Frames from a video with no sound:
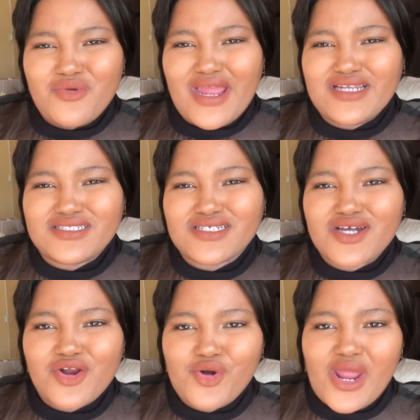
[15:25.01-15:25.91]
rand
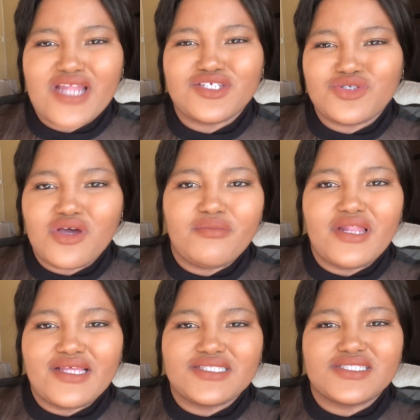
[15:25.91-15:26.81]
ride to her
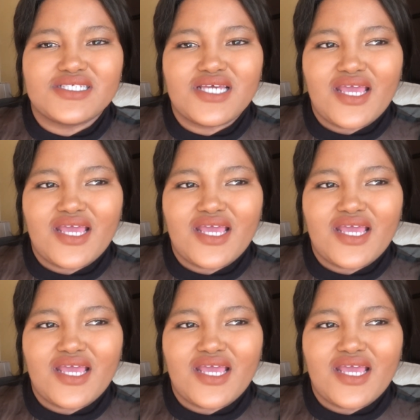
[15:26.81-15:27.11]
place.